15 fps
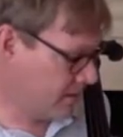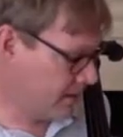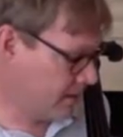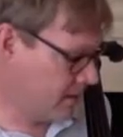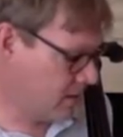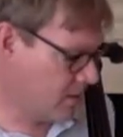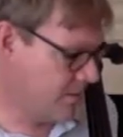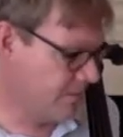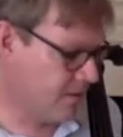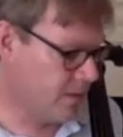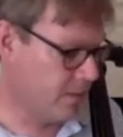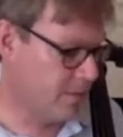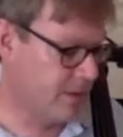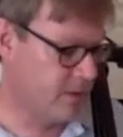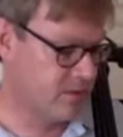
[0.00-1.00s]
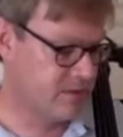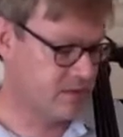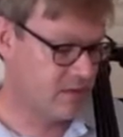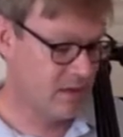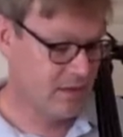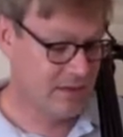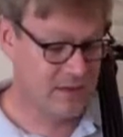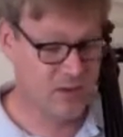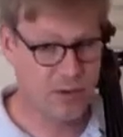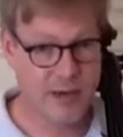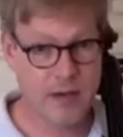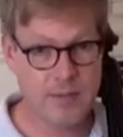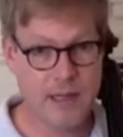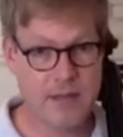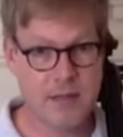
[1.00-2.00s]
about the carbon fiber bows that's
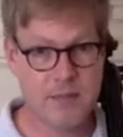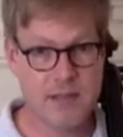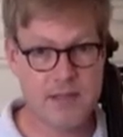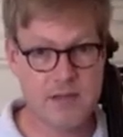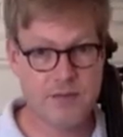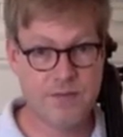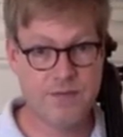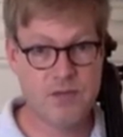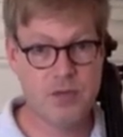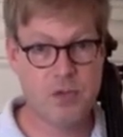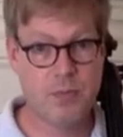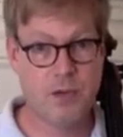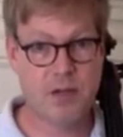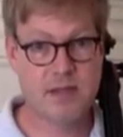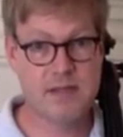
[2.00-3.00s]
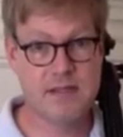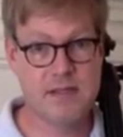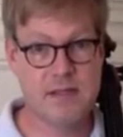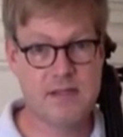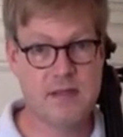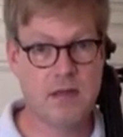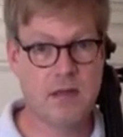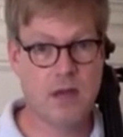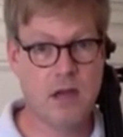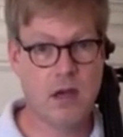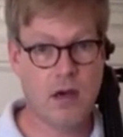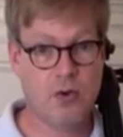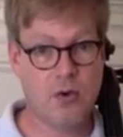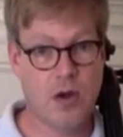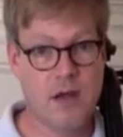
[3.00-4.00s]
great about them is they're super consistent
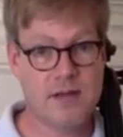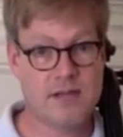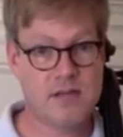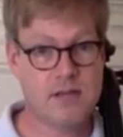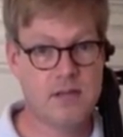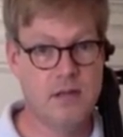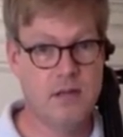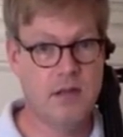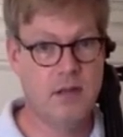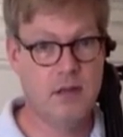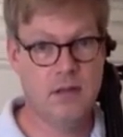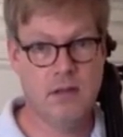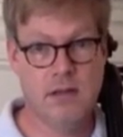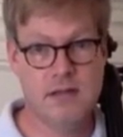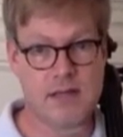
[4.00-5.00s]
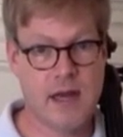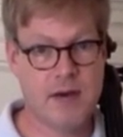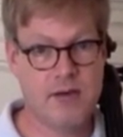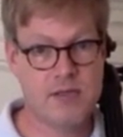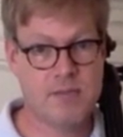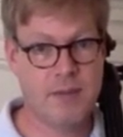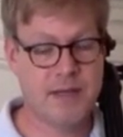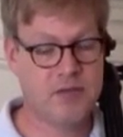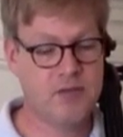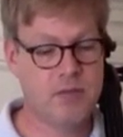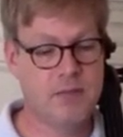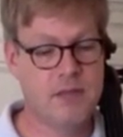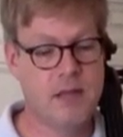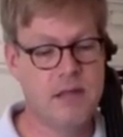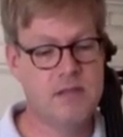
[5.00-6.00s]
across the entire
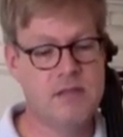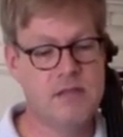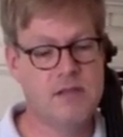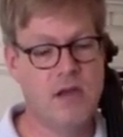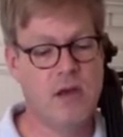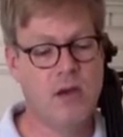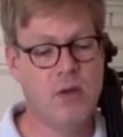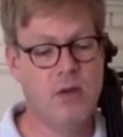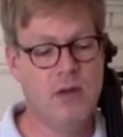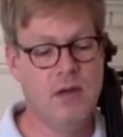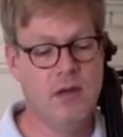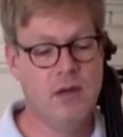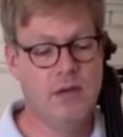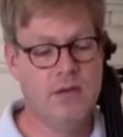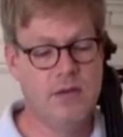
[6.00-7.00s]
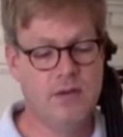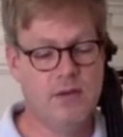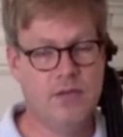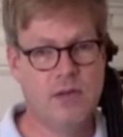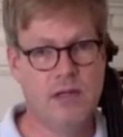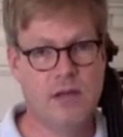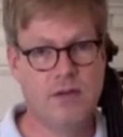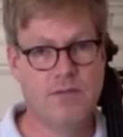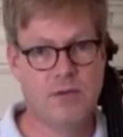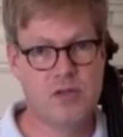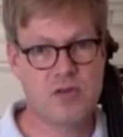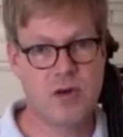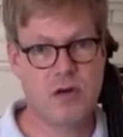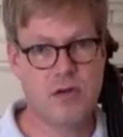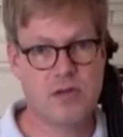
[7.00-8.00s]
spectrum, and so they're really good for
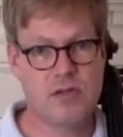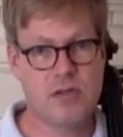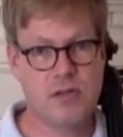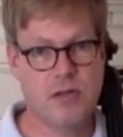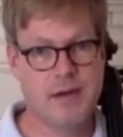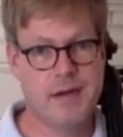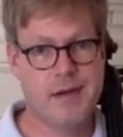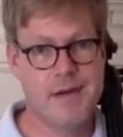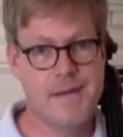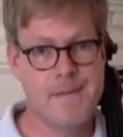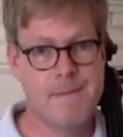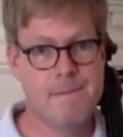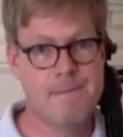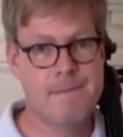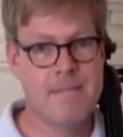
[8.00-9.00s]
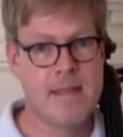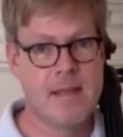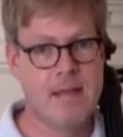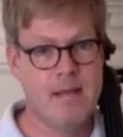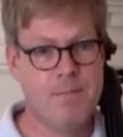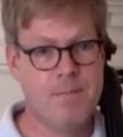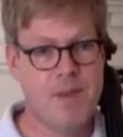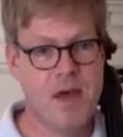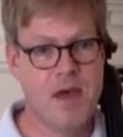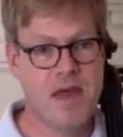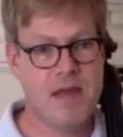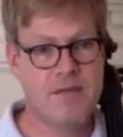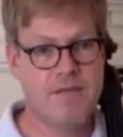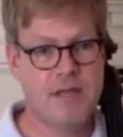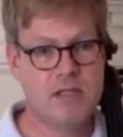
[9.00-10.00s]
starters.
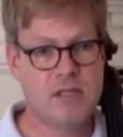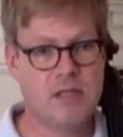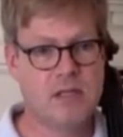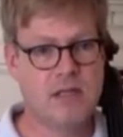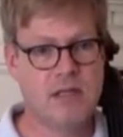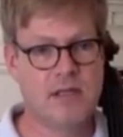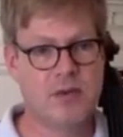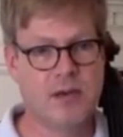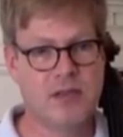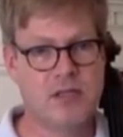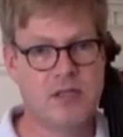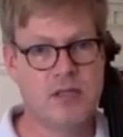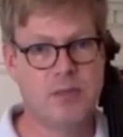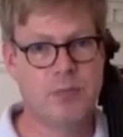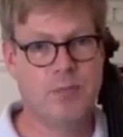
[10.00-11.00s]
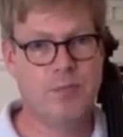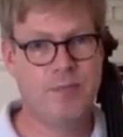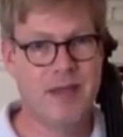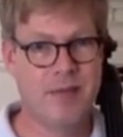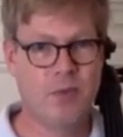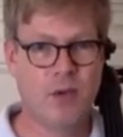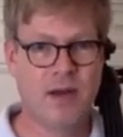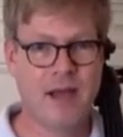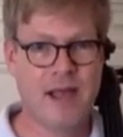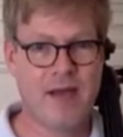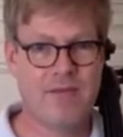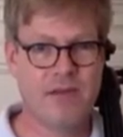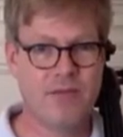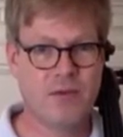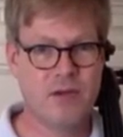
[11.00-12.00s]
But eventually you actually maybe want to
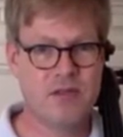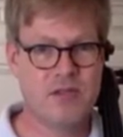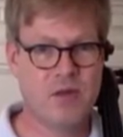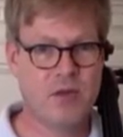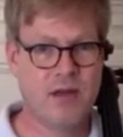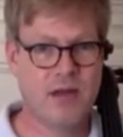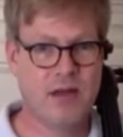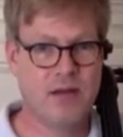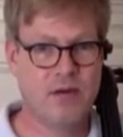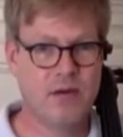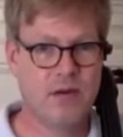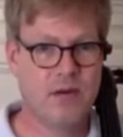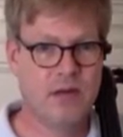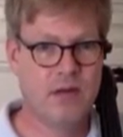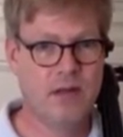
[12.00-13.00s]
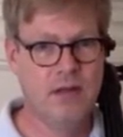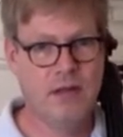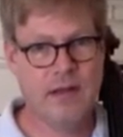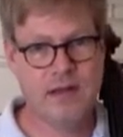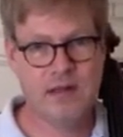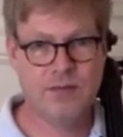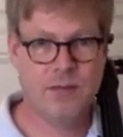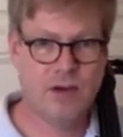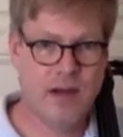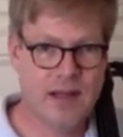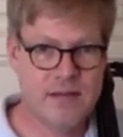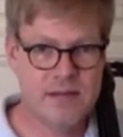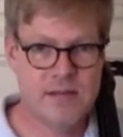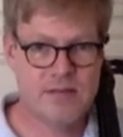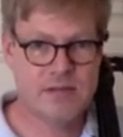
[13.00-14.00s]
have different tone color at different
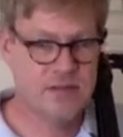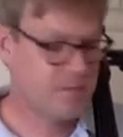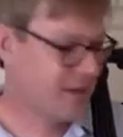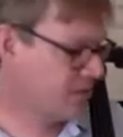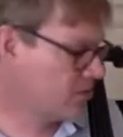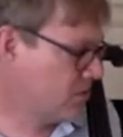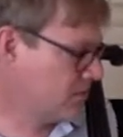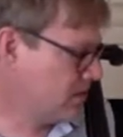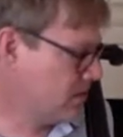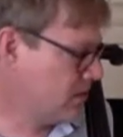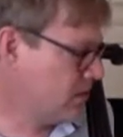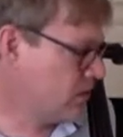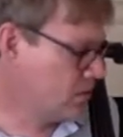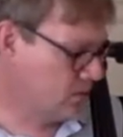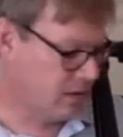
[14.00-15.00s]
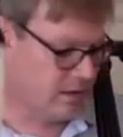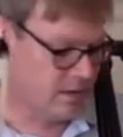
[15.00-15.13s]
ends of the spectrum, so